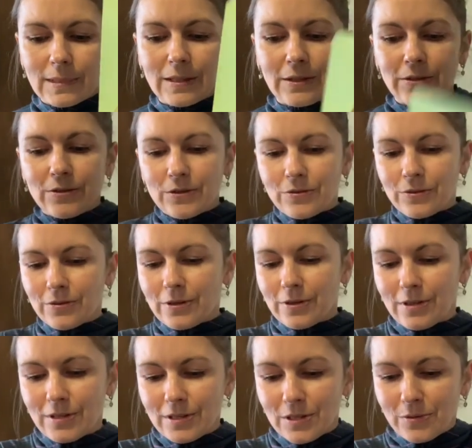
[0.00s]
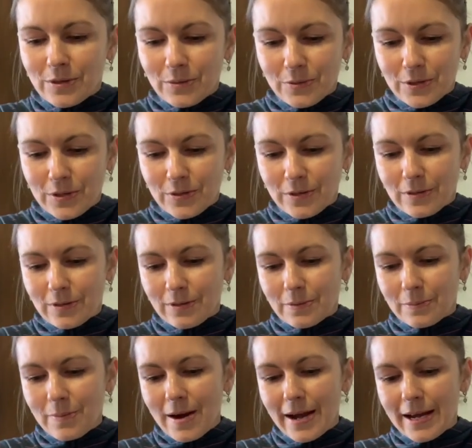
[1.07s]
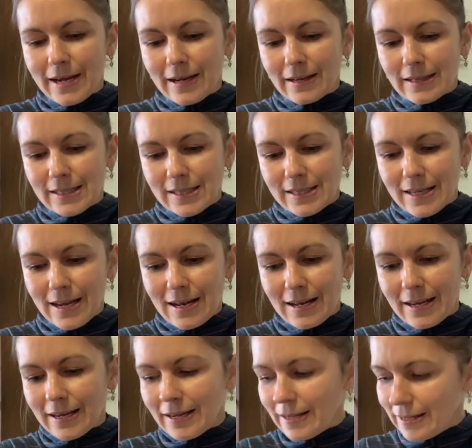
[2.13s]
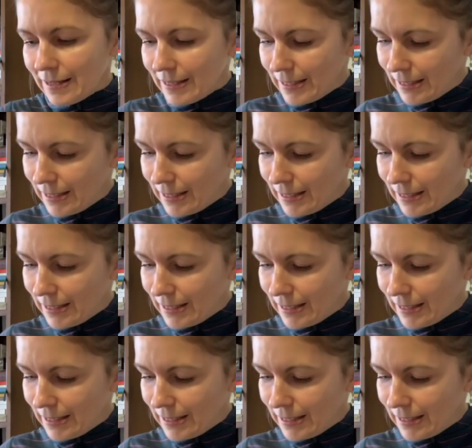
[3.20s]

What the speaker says: Beautiful. This one was on buying and selling.